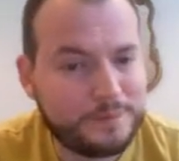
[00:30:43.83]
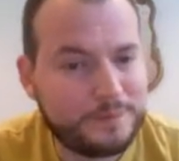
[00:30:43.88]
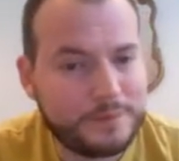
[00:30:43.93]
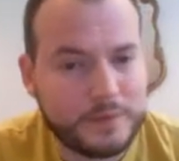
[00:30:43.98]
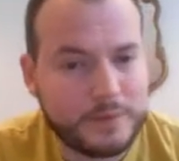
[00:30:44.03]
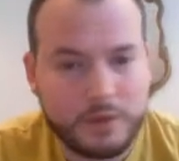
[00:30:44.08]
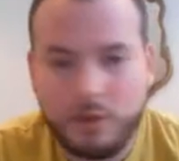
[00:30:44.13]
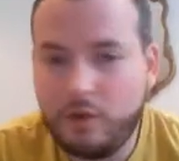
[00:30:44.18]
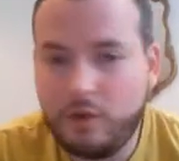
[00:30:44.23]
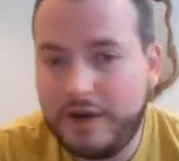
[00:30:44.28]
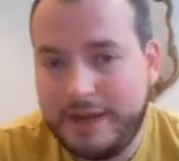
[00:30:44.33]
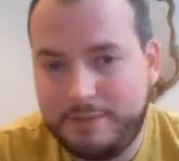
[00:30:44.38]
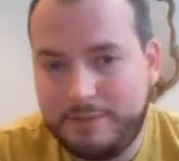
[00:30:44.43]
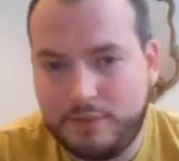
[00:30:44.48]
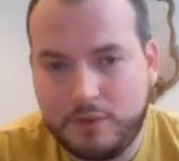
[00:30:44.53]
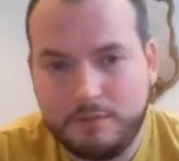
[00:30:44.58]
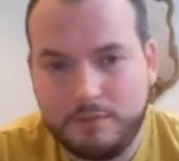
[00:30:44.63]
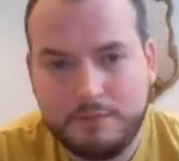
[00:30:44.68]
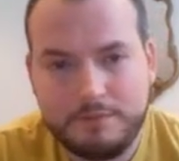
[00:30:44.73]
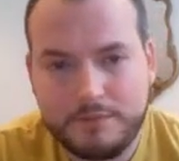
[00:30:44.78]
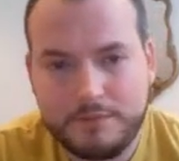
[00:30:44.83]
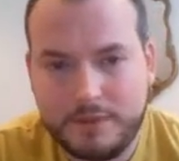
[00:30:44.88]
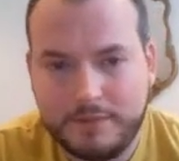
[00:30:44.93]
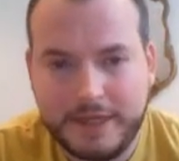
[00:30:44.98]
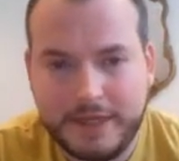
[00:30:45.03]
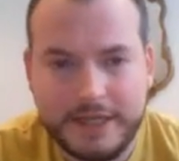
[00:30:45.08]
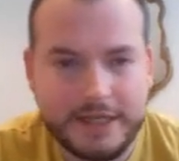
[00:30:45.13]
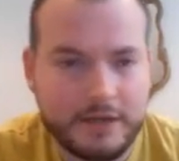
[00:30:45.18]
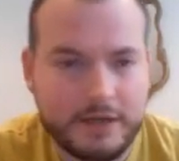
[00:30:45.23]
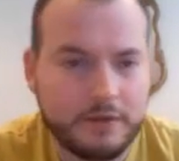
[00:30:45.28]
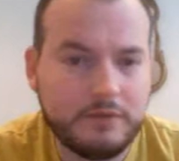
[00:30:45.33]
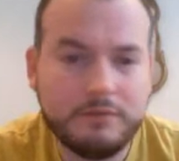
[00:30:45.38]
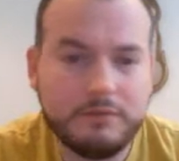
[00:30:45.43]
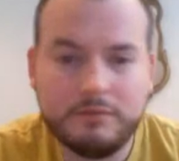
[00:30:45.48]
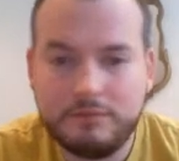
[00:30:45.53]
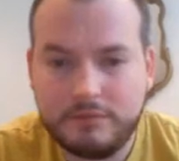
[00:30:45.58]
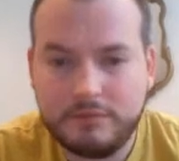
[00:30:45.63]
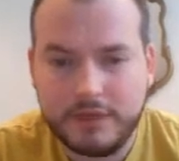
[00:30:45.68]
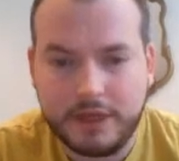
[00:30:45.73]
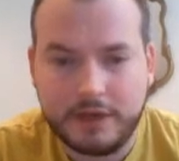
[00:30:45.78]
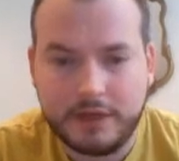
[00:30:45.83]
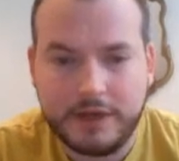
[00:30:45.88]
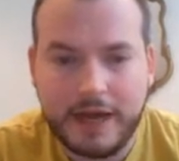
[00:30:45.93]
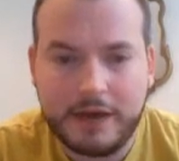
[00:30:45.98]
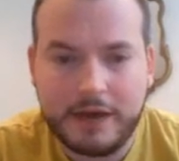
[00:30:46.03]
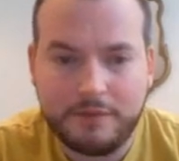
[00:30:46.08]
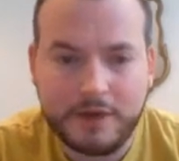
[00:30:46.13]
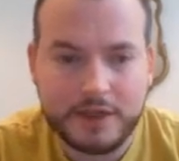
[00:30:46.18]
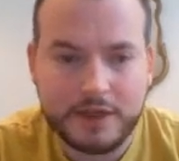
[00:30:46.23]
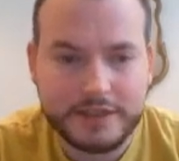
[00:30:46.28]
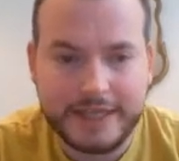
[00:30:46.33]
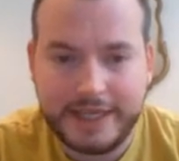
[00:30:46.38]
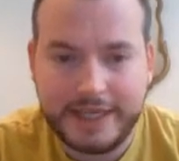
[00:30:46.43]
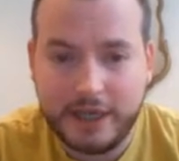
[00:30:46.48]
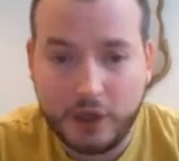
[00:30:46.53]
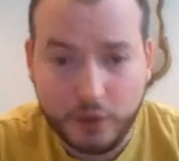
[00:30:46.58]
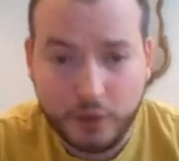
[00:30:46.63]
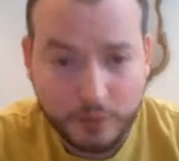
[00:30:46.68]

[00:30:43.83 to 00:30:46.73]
or a pawn, depending on, you know, how fast they go.